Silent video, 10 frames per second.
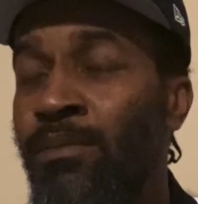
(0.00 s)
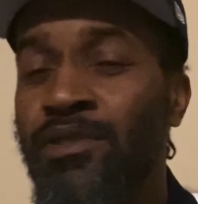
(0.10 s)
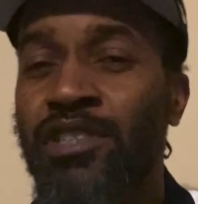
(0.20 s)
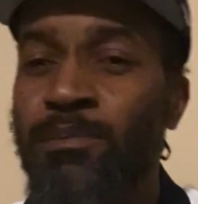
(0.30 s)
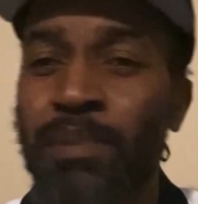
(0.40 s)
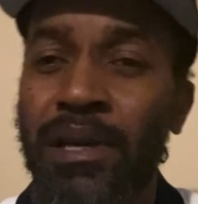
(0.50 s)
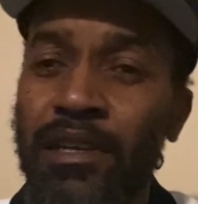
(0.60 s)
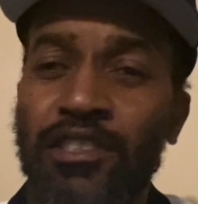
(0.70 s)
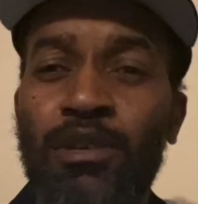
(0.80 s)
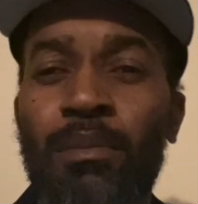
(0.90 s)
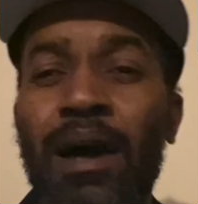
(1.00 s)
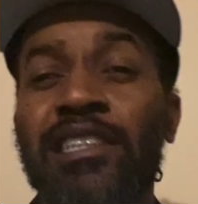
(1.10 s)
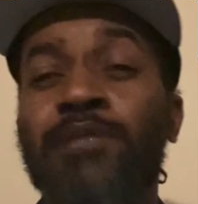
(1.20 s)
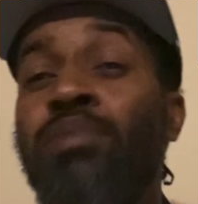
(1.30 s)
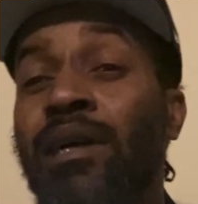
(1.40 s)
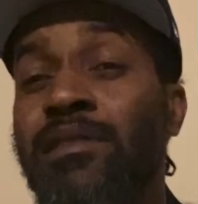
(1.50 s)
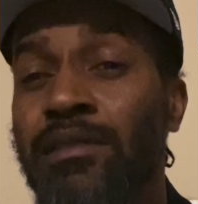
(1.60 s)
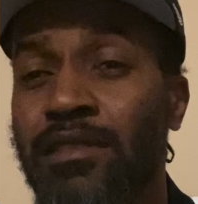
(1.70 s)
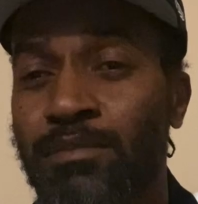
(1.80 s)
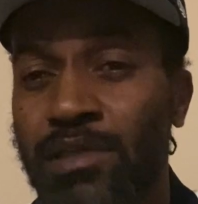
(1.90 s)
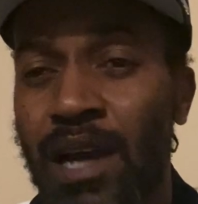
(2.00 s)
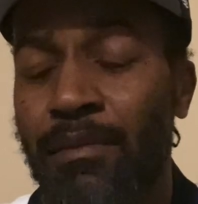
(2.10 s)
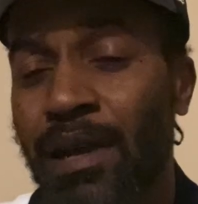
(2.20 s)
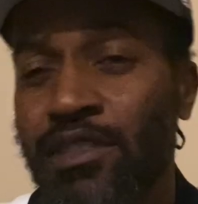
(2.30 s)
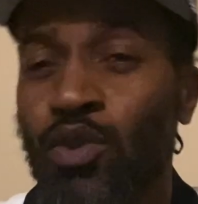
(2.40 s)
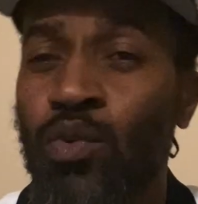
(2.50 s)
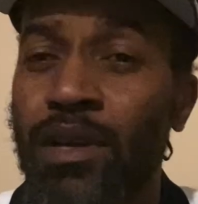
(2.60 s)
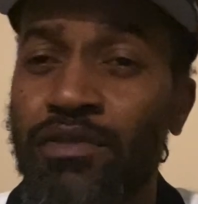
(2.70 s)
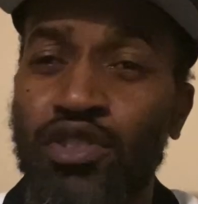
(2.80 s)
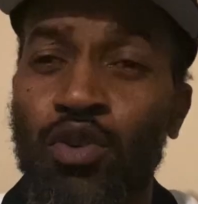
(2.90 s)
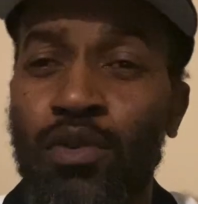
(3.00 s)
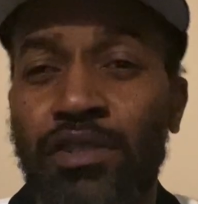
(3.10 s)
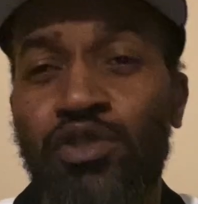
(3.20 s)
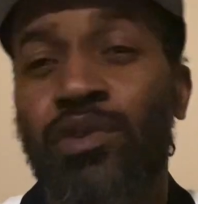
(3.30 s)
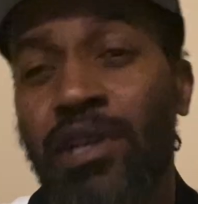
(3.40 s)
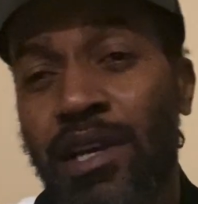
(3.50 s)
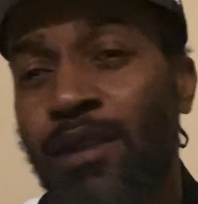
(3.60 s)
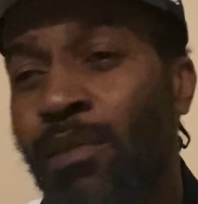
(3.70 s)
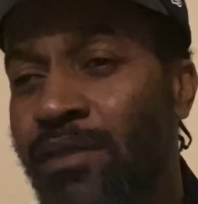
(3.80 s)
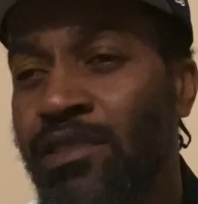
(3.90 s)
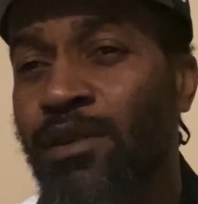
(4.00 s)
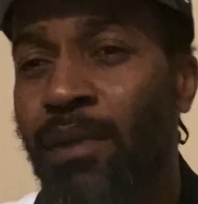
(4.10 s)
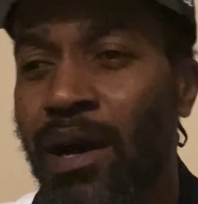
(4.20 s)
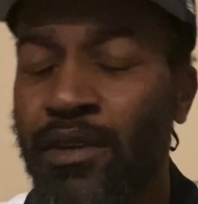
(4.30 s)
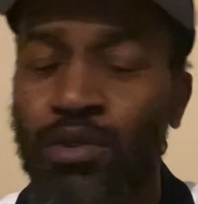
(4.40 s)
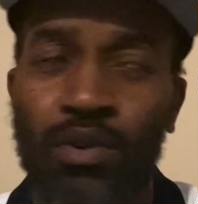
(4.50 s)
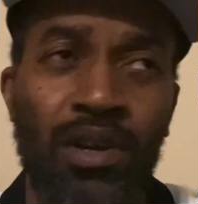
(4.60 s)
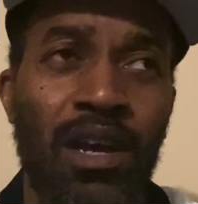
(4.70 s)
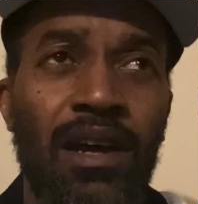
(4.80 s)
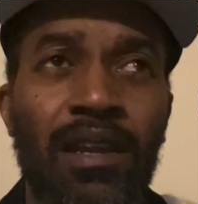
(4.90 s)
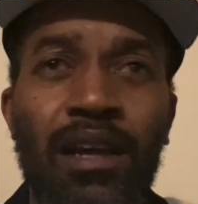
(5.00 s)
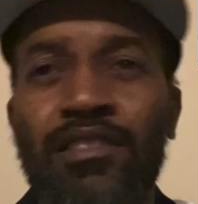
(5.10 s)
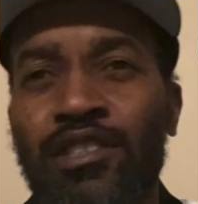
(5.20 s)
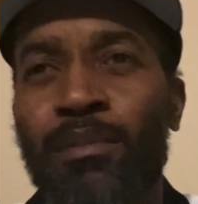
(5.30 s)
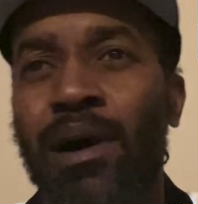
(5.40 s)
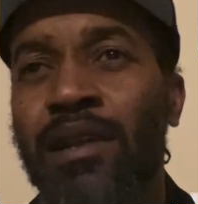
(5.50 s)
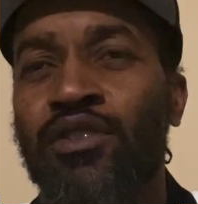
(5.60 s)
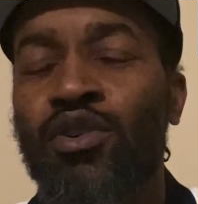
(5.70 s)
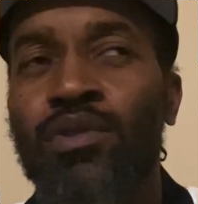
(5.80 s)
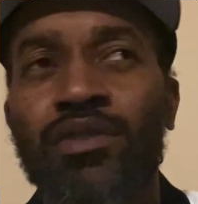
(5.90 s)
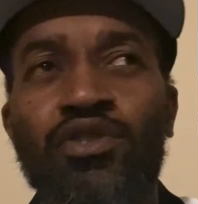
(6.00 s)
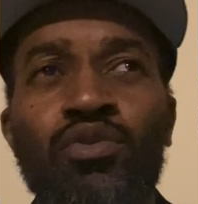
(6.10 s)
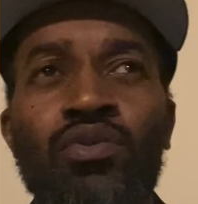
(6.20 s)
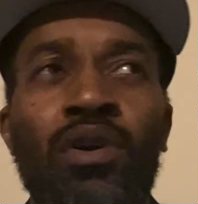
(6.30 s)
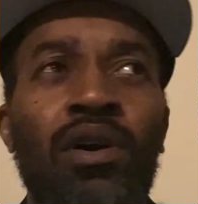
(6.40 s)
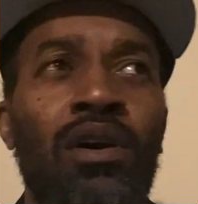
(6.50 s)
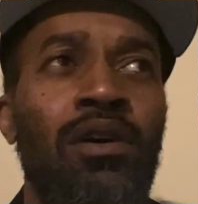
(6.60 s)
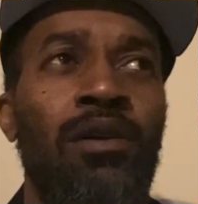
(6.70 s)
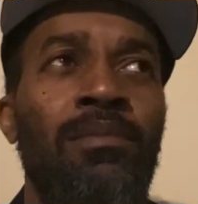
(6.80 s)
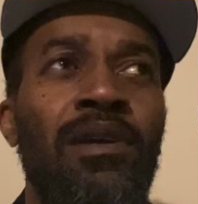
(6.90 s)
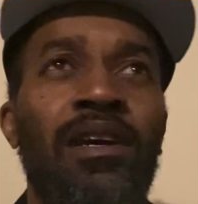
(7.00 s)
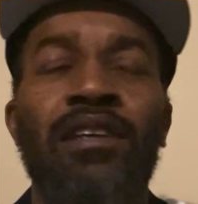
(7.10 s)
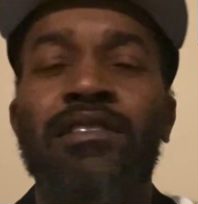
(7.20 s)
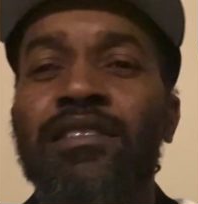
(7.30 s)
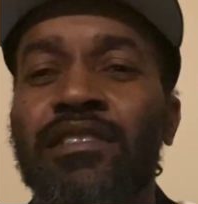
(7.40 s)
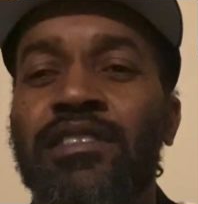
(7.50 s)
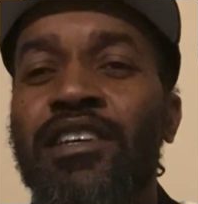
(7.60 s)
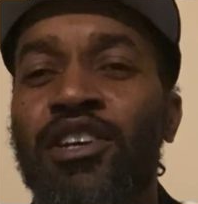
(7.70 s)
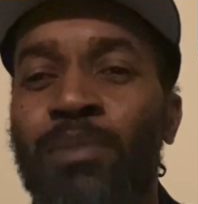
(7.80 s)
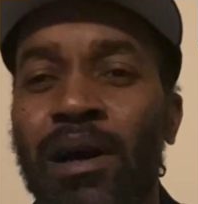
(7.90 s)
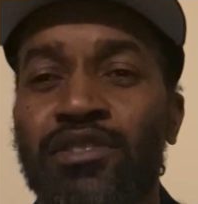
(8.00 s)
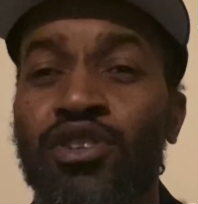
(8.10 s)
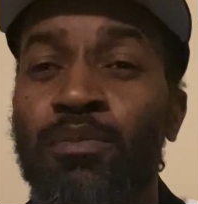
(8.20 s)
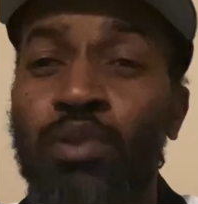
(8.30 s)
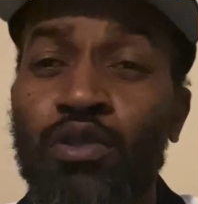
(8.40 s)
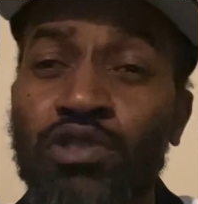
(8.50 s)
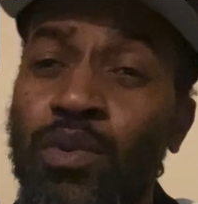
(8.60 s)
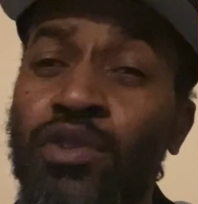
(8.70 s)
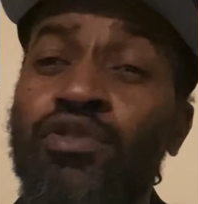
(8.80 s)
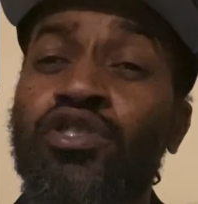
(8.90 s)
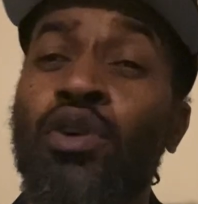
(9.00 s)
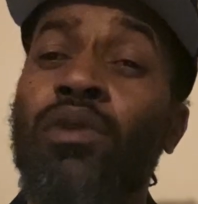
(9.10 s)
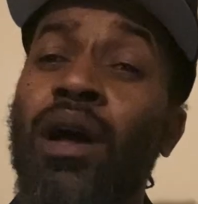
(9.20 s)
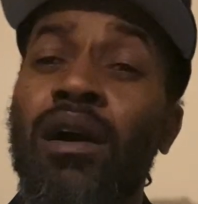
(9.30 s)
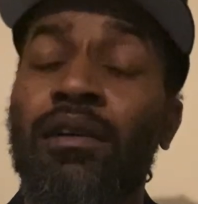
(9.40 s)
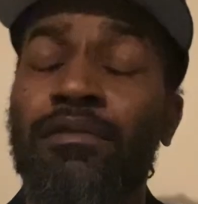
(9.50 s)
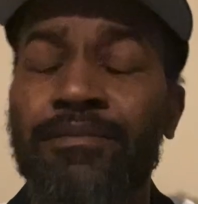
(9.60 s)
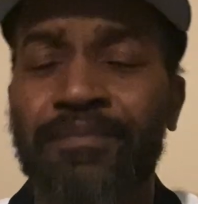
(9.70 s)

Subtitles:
just being in somebody's presence. Sometimes that's a way of showing that you care about somebody or letting somebody know that you are sincere about your approach when you show love.